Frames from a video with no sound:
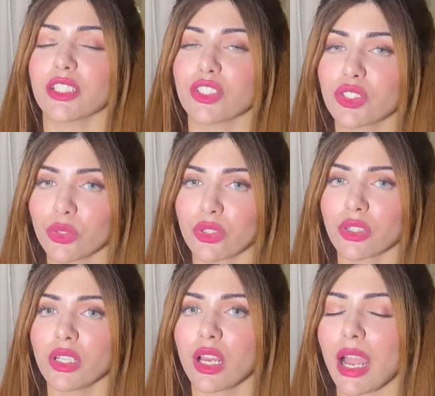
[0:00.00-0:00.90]

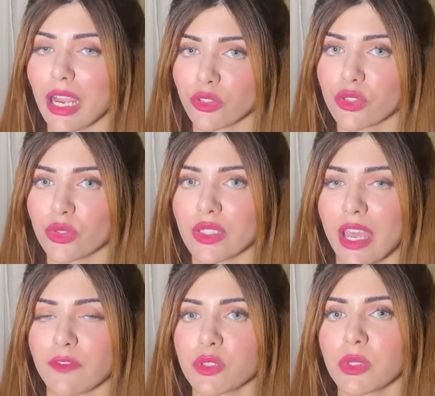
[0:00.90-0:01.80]
your outros
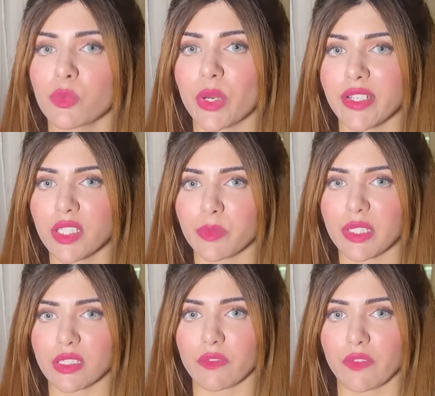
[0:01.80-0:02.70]
have to be very
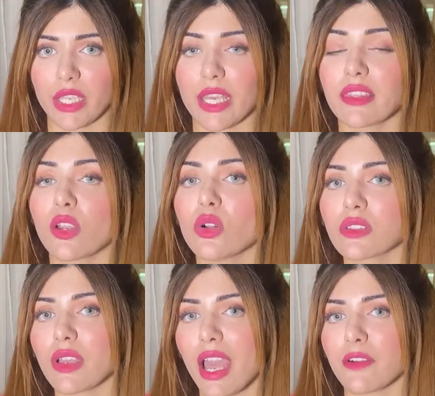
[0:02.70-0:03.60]
specific, and they
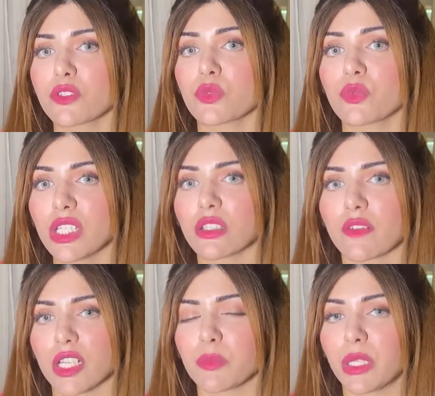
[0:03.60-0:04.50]
also have to
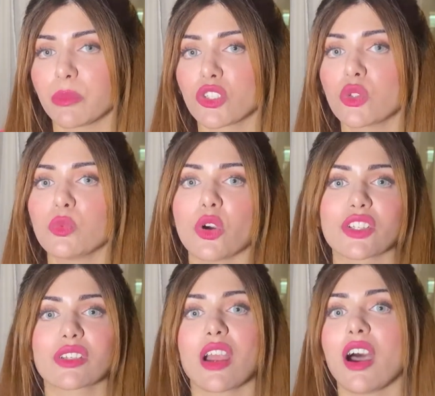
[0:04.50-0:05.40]
redirect people to
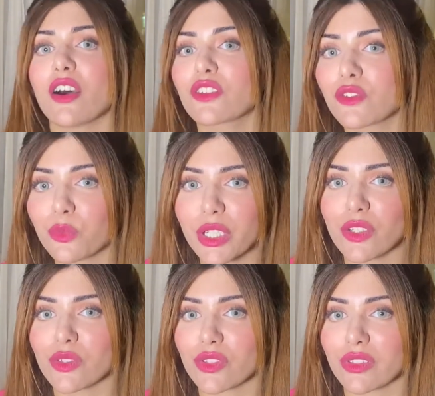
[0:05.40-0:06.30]
watch other
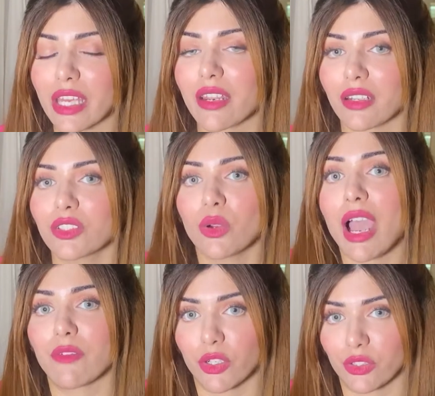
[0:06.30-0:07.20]
videos that you
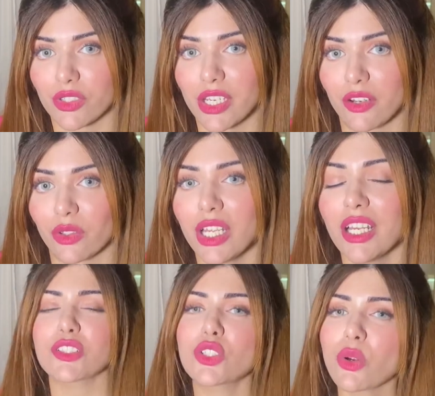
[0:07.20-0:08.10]
have on your channel.
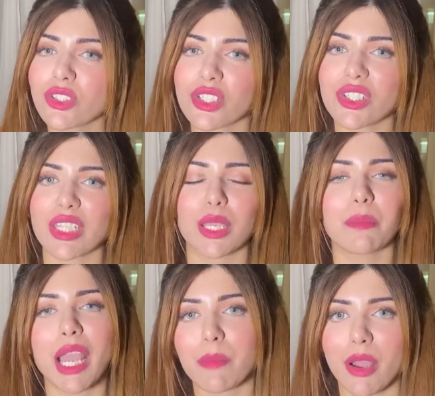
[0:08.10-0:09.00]
Don't just say
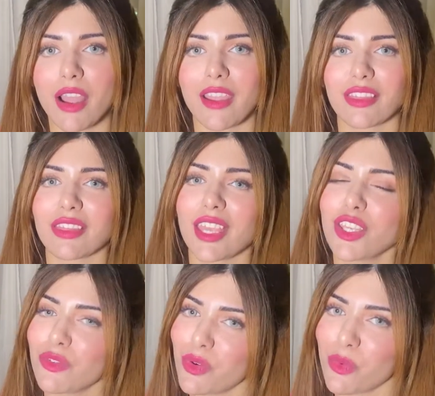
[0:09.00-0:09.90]
bye-bye, thank
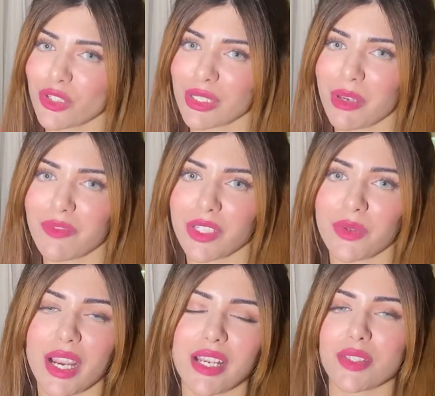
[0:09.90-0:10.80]
you for watching my video,
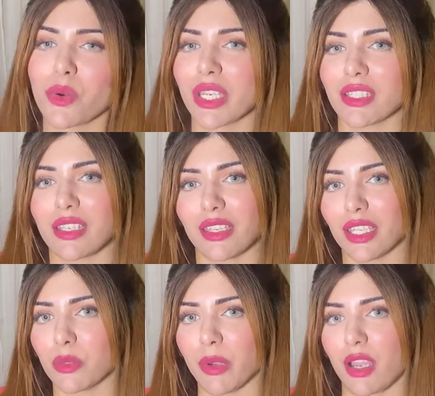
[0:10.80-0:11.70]
guys, okay, take
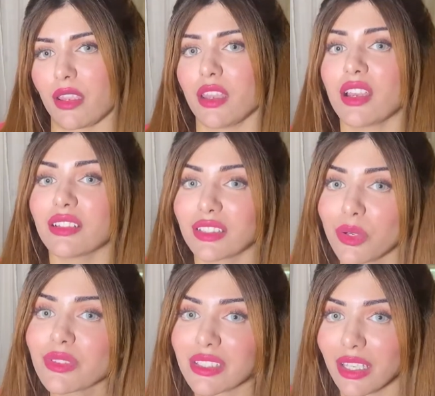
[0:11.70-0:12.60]
care, bye.
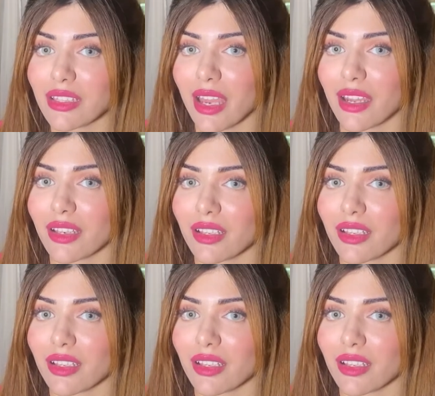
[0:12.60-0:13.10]
Don't say that.